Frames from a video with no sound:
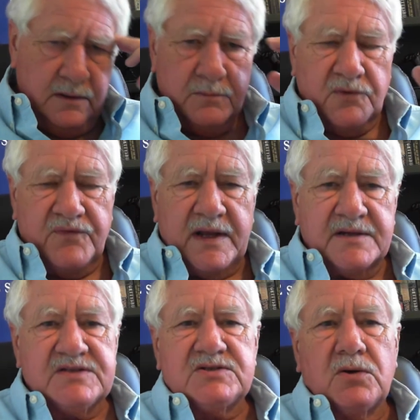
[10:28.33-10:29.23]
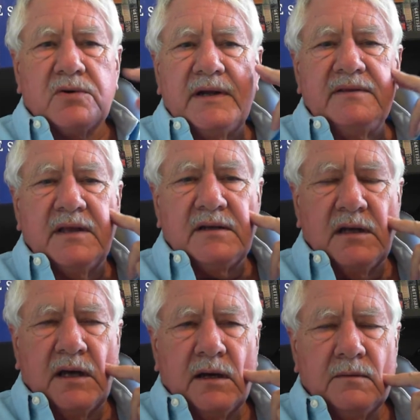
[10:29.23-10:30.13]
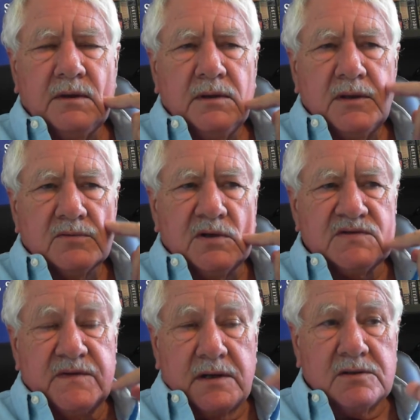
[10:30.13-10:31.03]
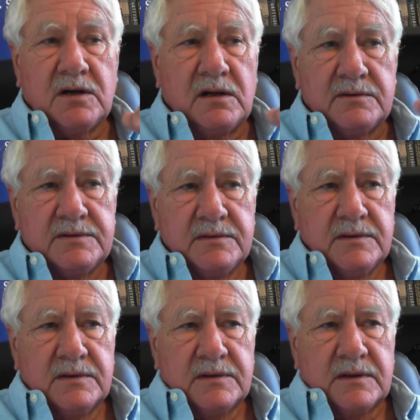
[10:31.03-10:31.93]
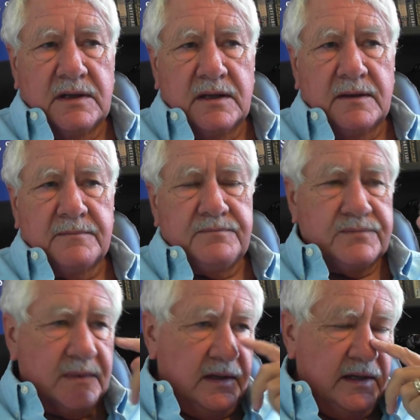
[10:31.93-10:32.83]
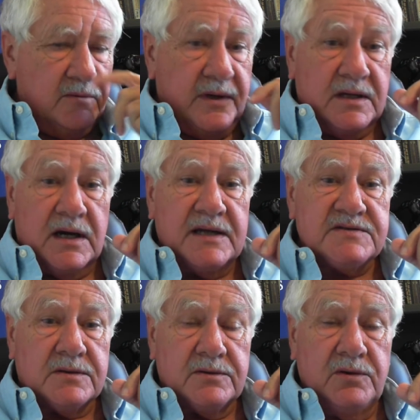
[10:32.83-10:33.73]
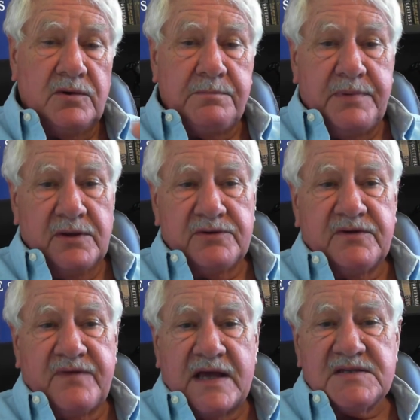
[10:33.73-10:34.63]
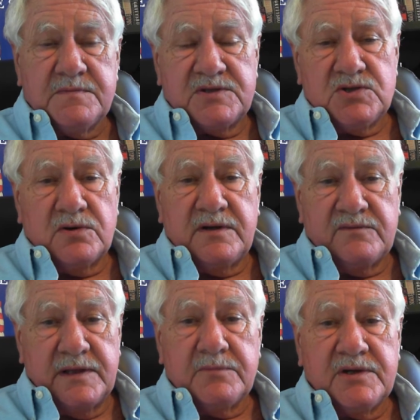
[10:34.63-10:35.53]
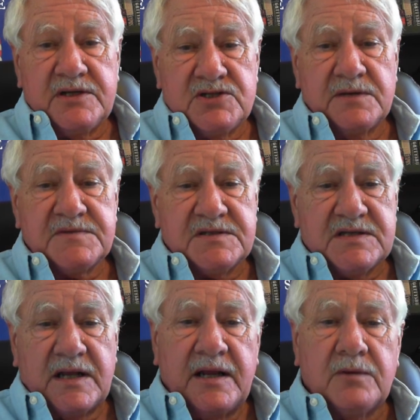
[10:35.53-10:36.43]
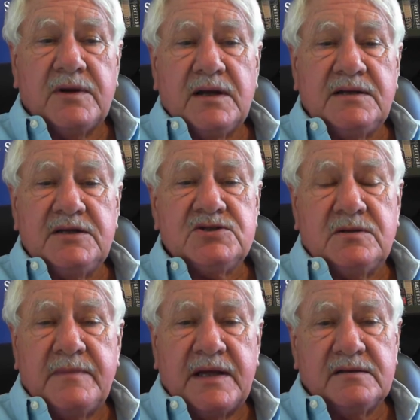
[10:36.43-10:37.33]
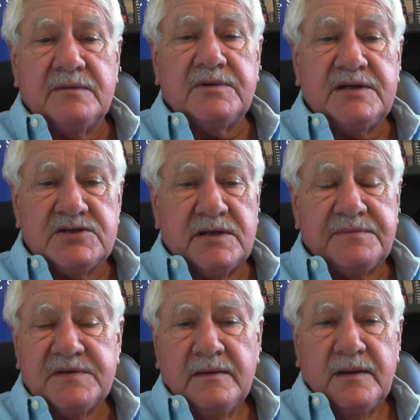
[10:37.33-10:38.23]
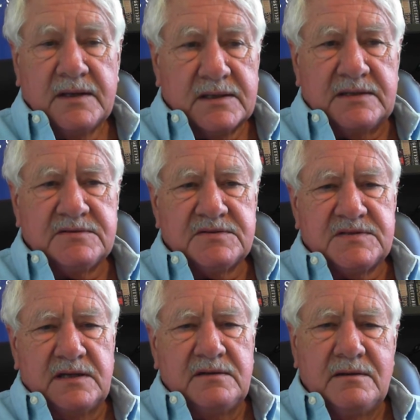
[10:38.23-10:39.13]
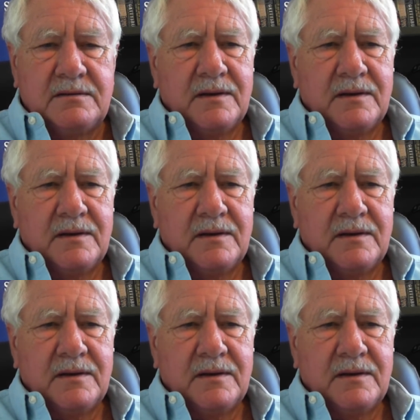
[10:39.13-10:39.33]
prophetic story that uh, Roosevelt called um, Henry Kaiser, who would build the vast majority of Liberty ships, and said, Henry, I need you to make Liberty ships. Kaiser said,